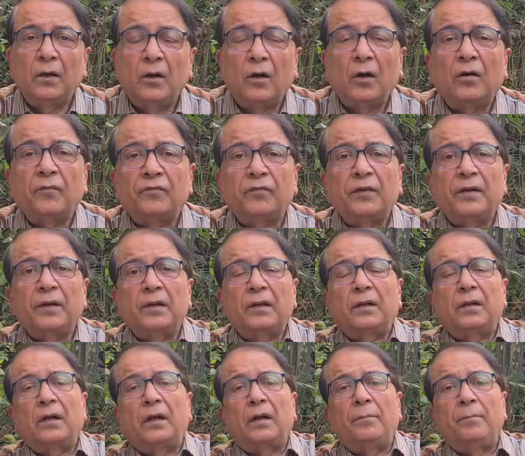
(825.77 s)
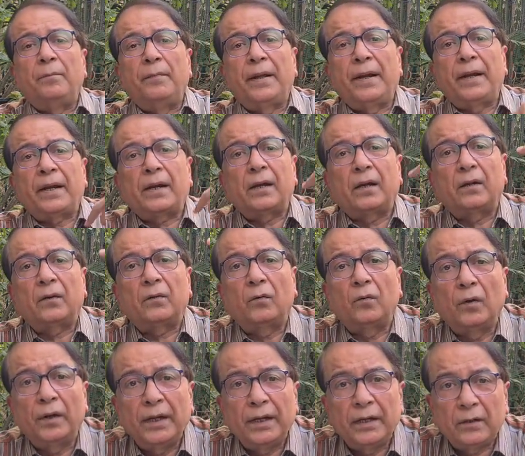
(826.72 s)
of America
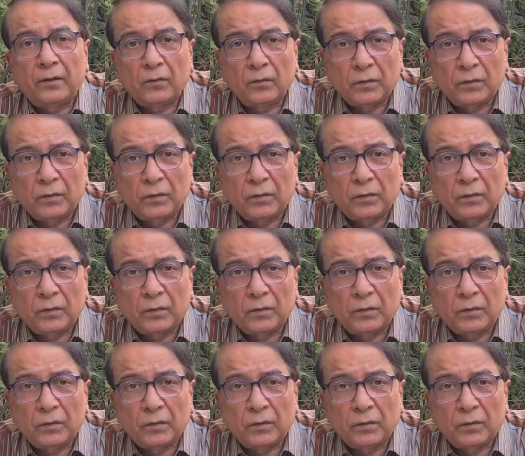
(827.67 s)
going